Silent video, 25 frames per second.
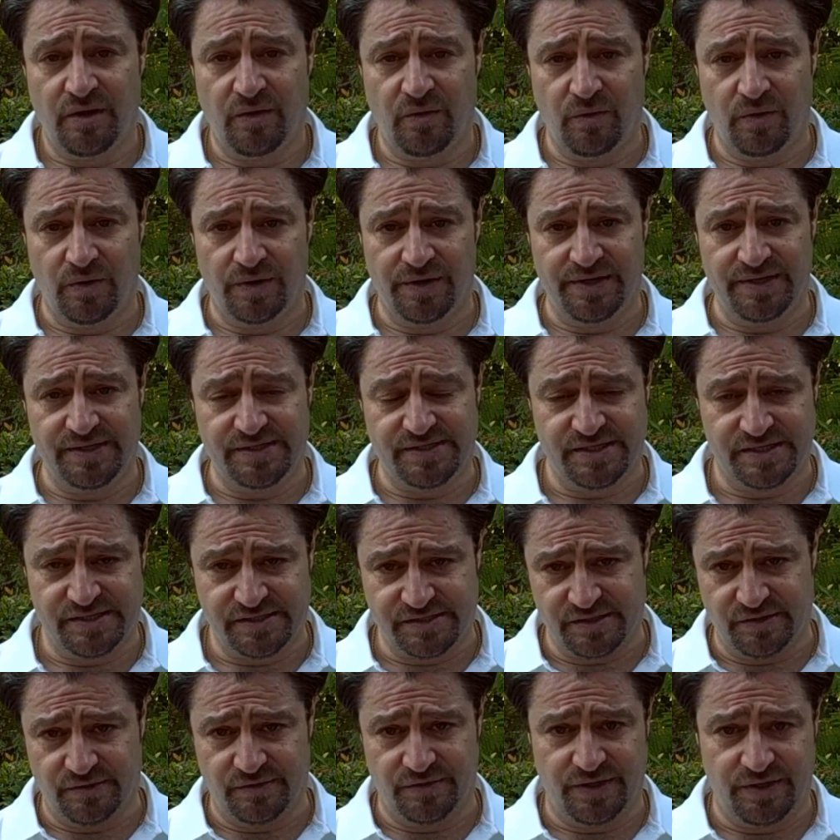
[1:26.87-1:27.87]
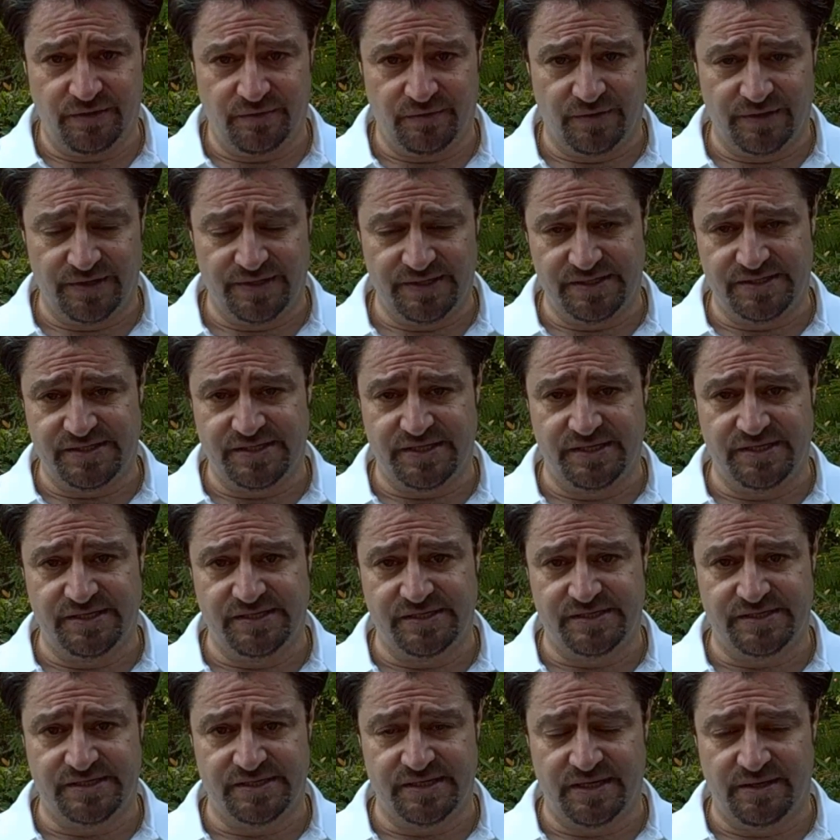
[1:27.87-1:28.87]
ordinances, zoning
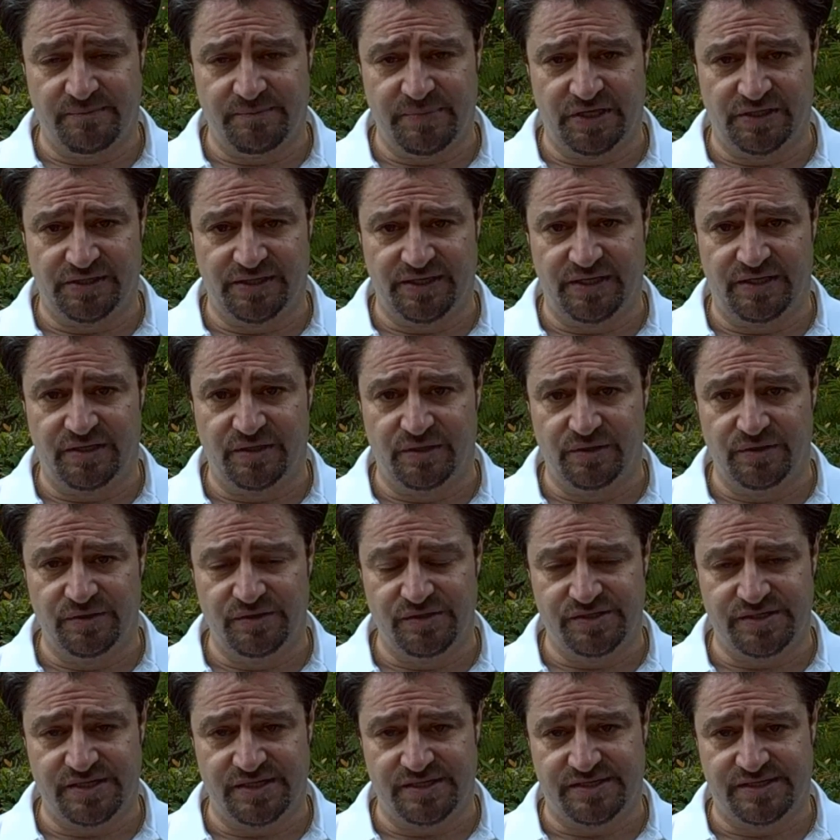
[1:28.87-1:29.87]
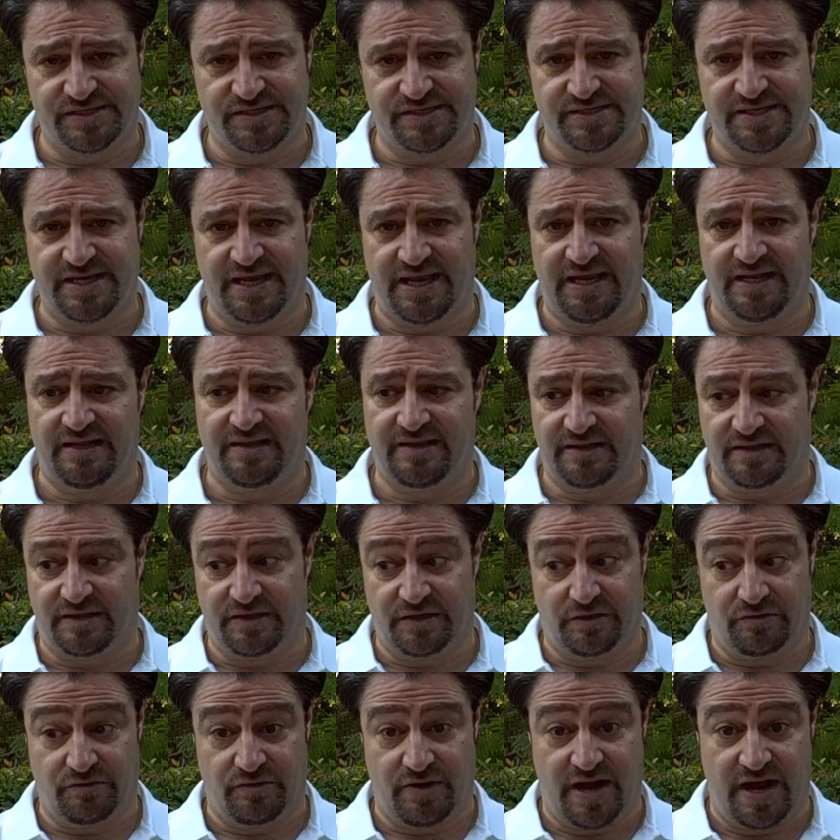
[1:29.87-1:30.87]
ordinances, uh, building codes that state that
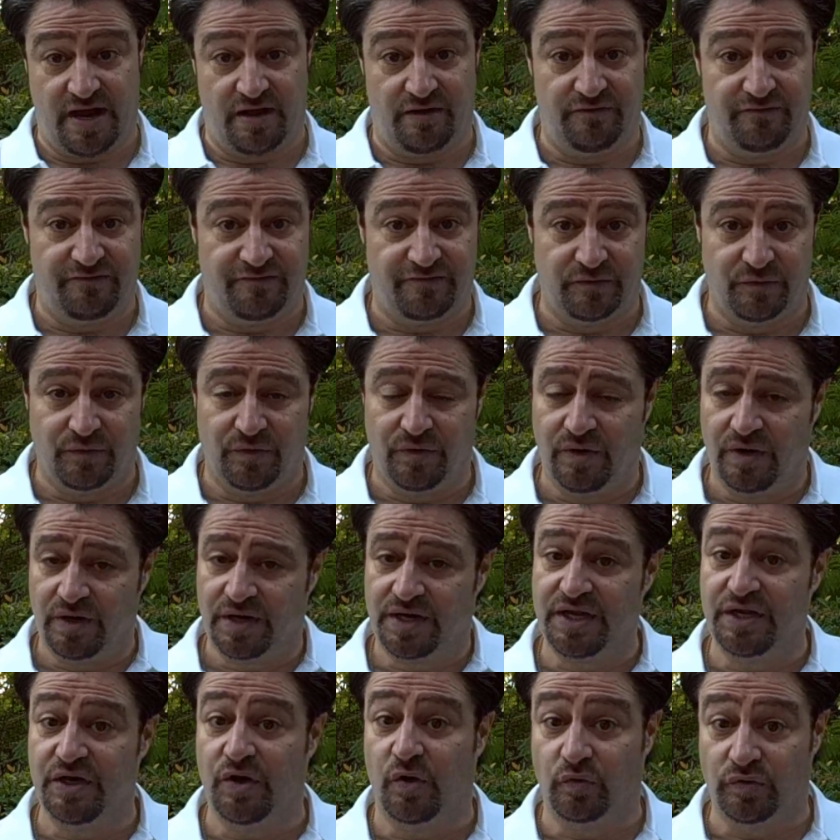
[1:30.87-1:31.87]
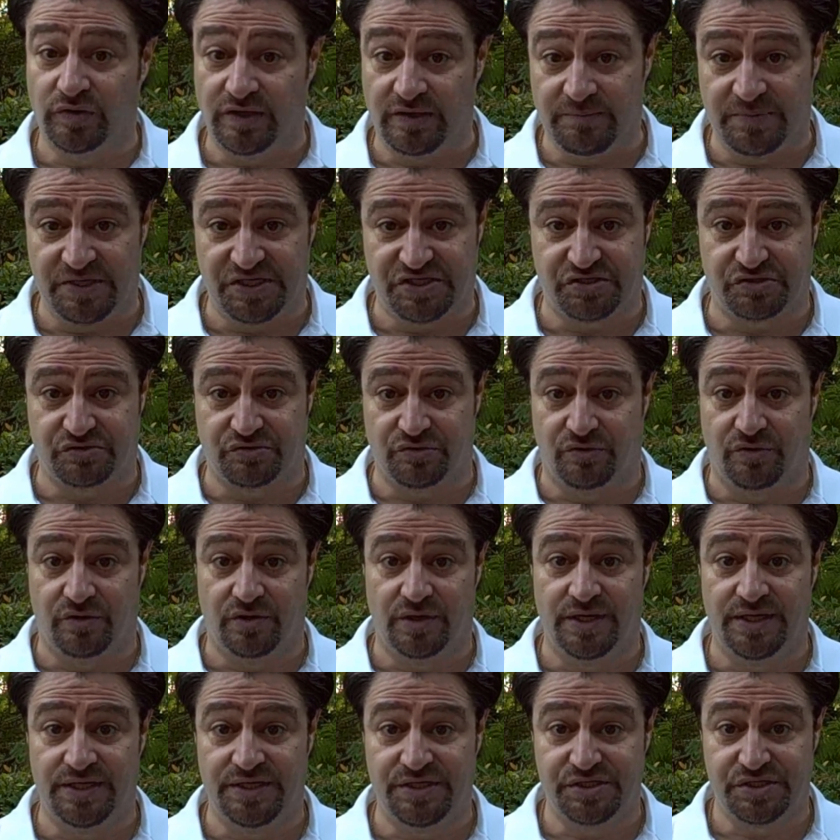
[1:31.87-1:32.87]
the ground floor can only be
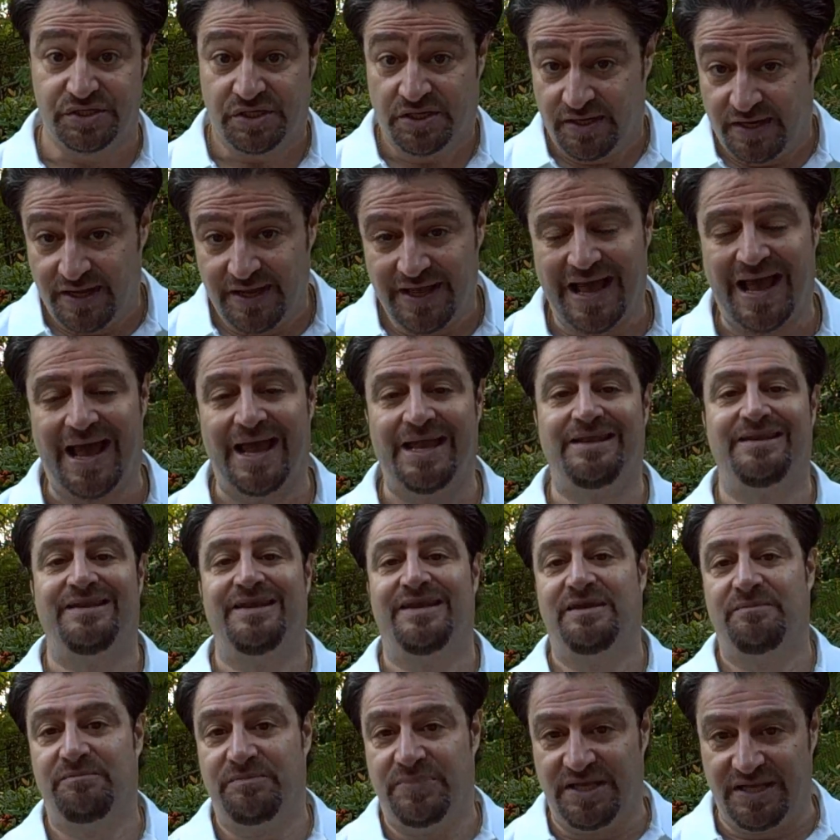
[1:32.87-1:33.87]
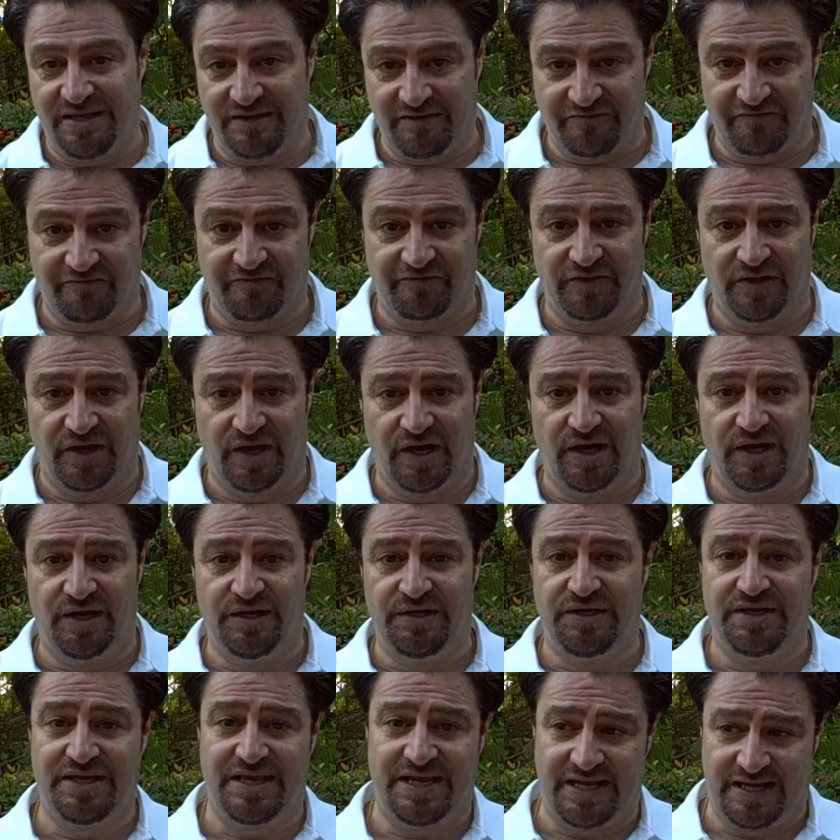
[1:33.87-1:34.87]
storage, idea being
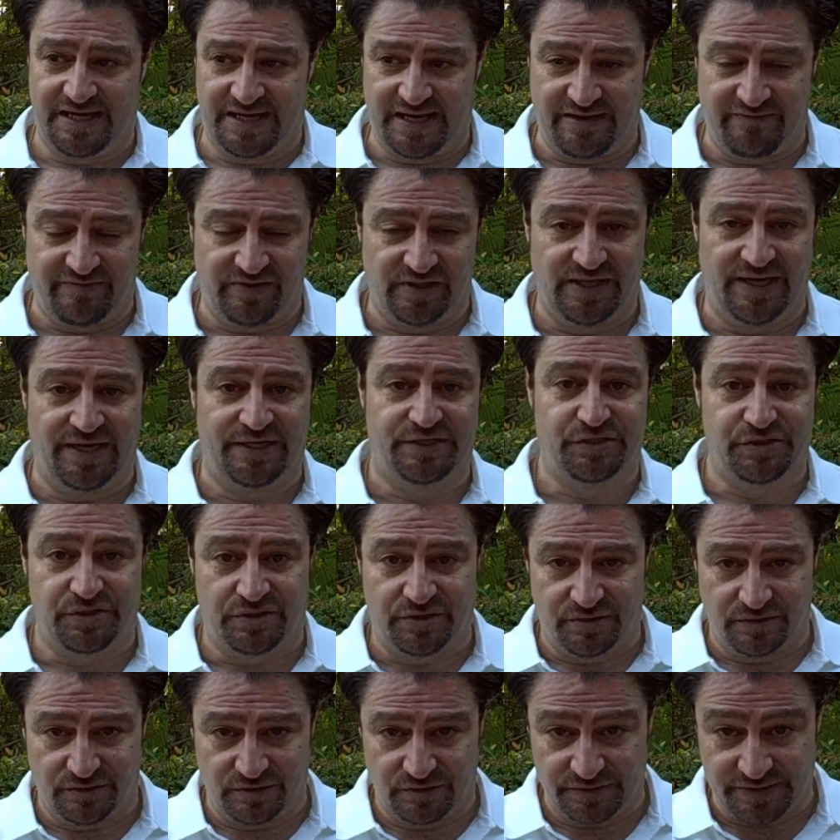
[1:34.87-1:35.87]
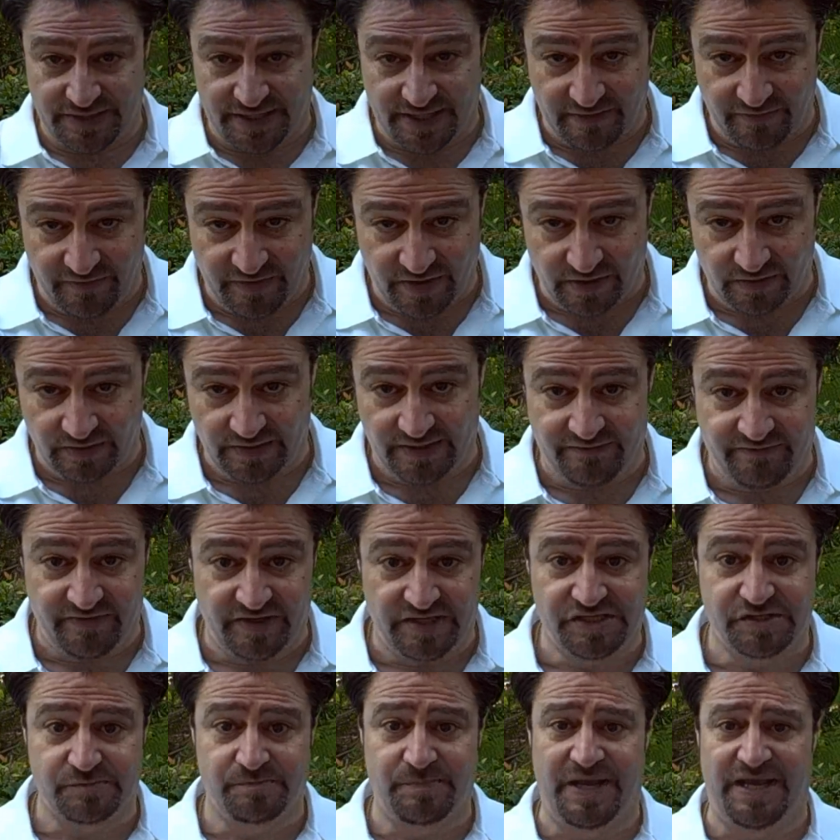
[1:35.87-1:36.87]
flood, can't have electrical down there,
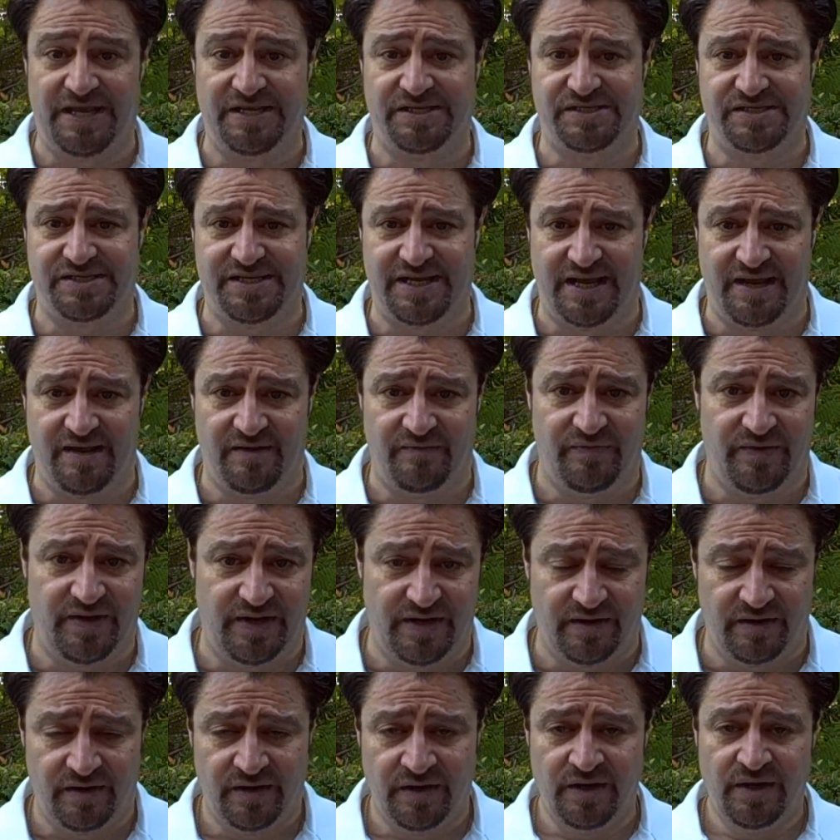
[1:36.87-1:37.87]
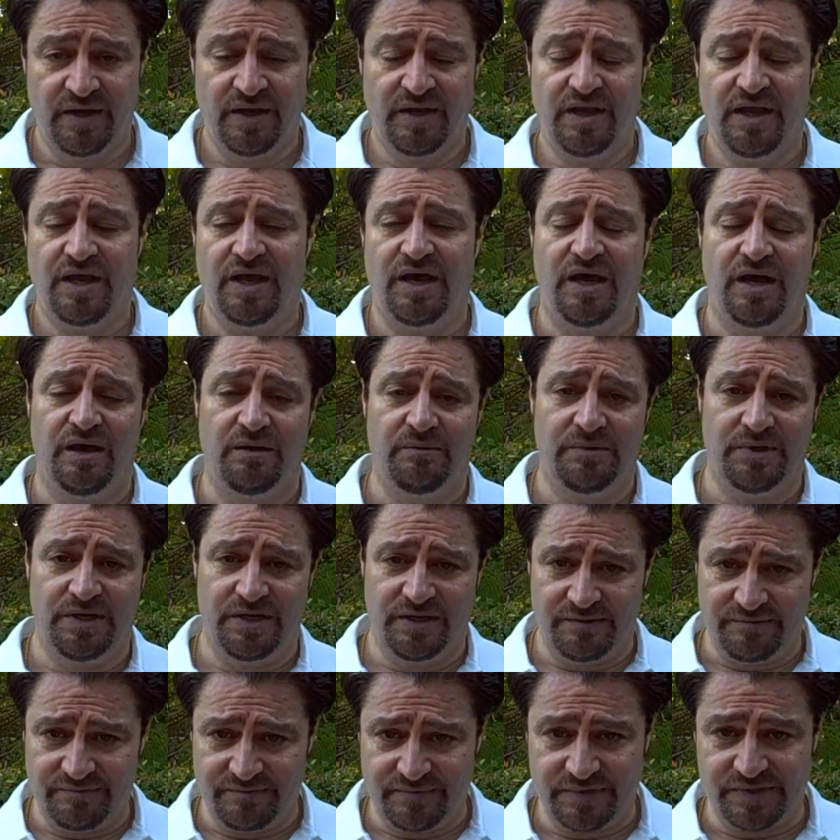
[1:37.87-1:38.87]
living space down there. Um,
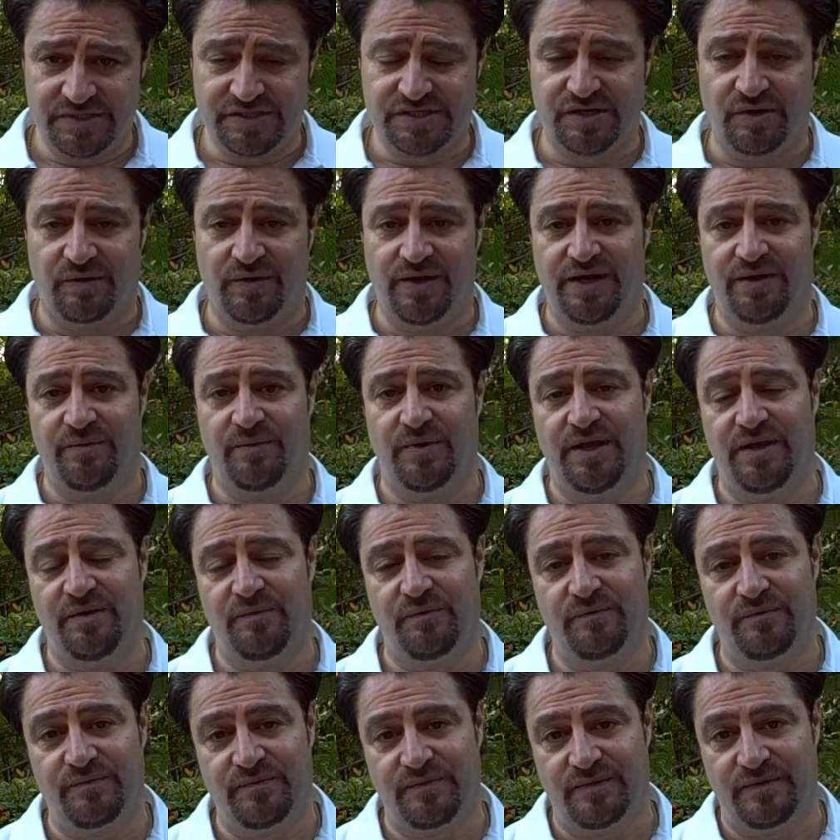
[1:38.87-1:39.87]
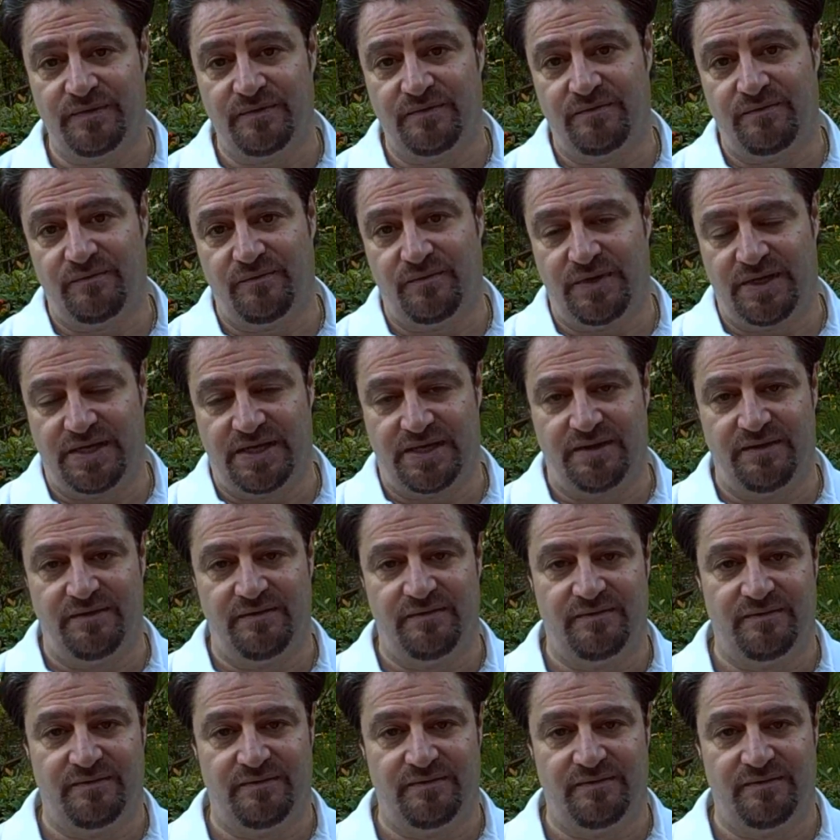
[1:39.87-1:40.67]
So anyway, we,